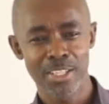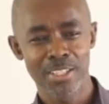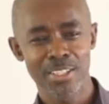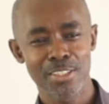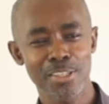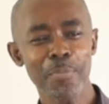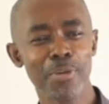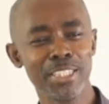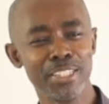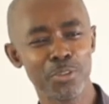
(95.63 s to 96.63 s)

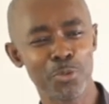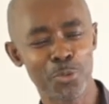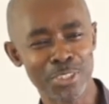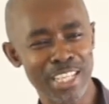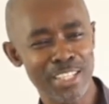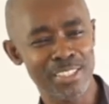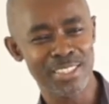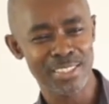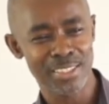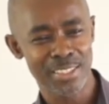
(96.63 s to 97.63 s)
somebody will
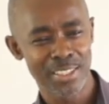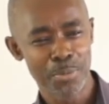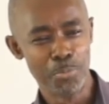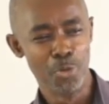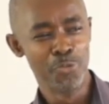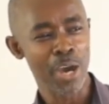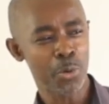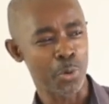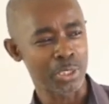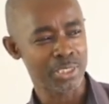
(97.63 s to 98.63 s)
just move
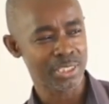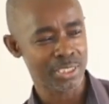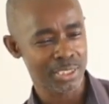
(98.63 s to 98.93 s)
backwards.